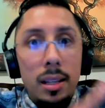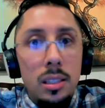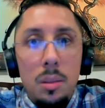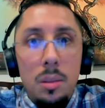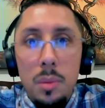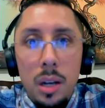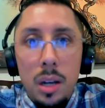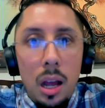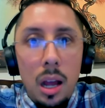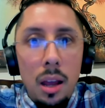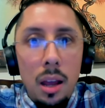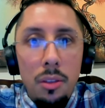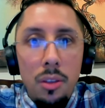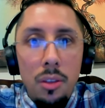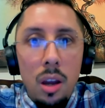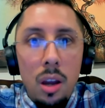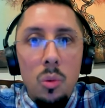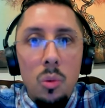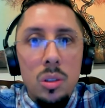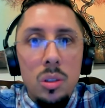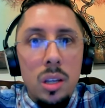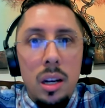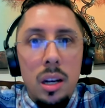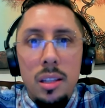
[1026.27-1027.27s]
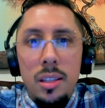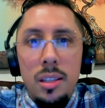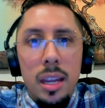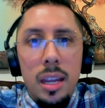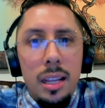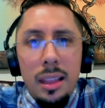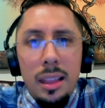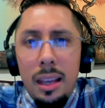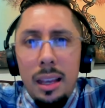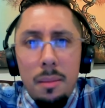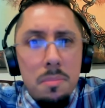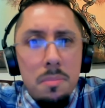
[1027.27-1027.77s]
I mean, I thought it was gonna take
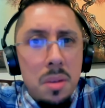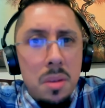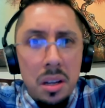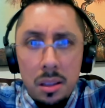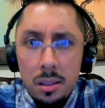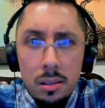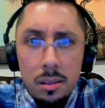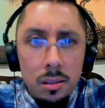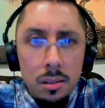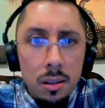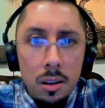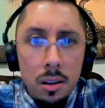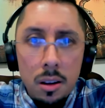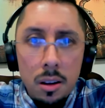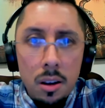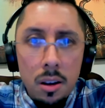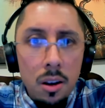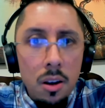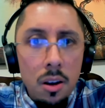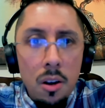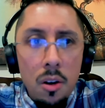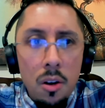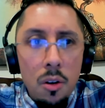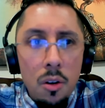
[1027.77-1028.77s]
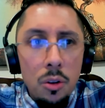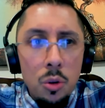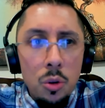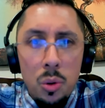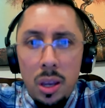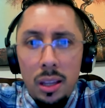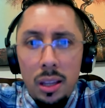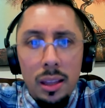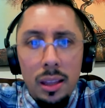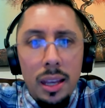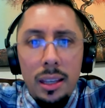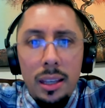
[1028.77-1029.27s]
like months to
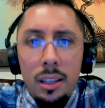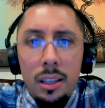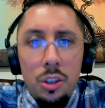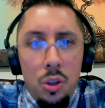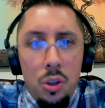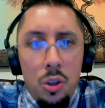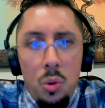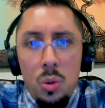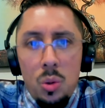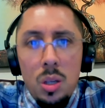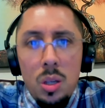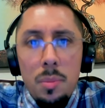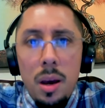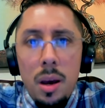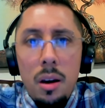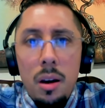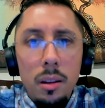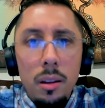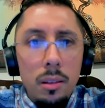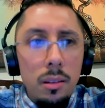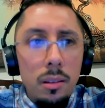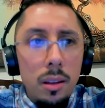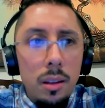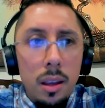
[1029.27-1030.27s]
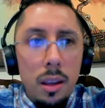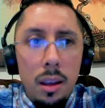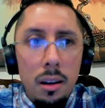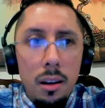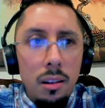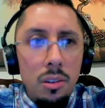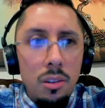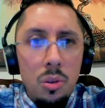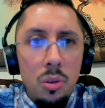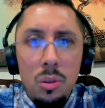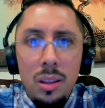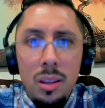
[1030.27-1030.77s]
get like news about it, and
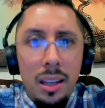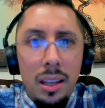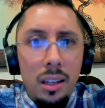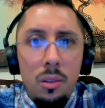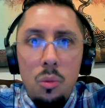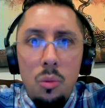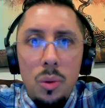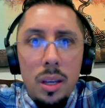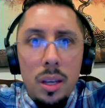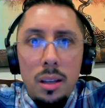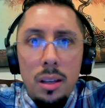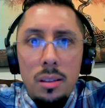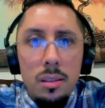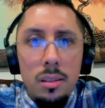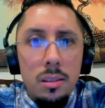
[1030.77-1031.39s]
it took like weeks.